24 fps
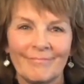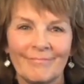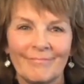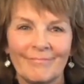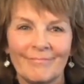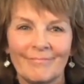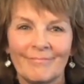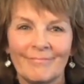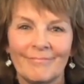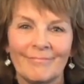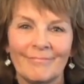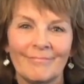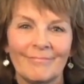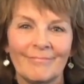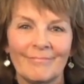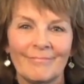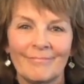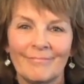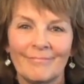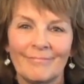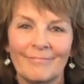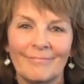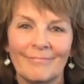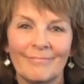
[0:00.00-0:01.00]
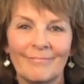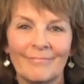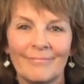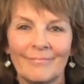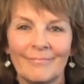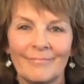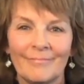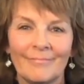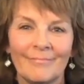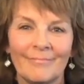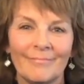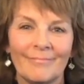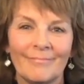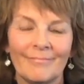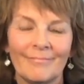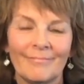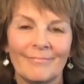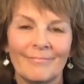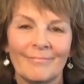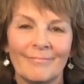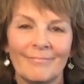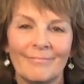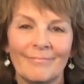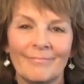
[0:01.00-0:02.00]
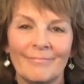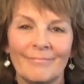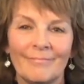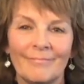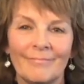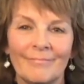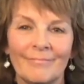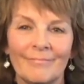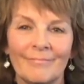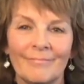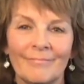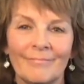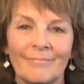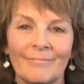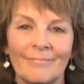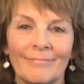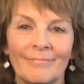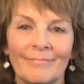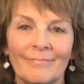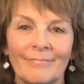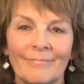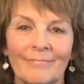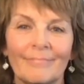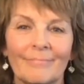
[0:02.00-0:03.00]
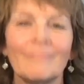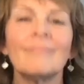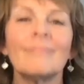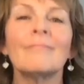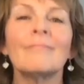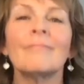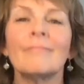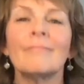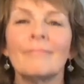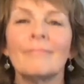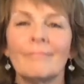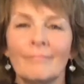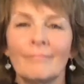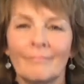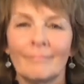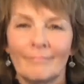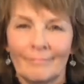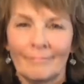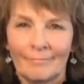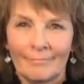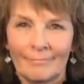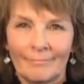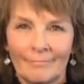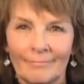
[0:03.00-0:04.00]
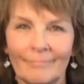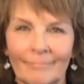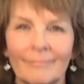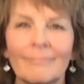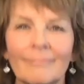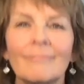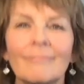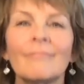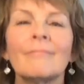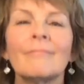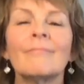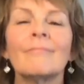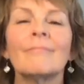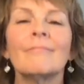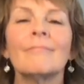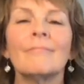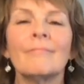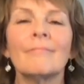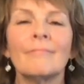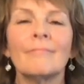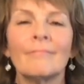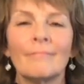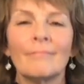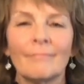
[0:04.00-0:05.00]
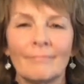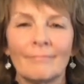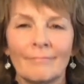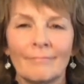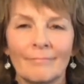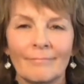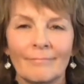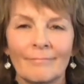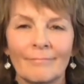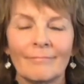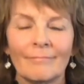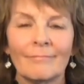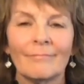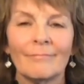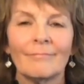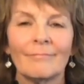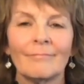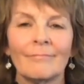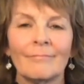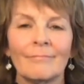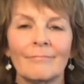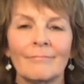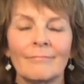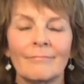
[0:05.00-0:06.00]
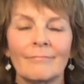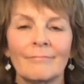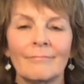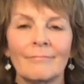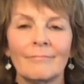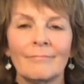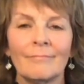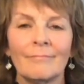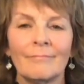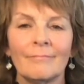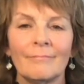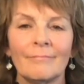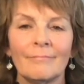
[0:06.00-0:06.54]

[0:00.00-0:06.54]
This person isn't speaking.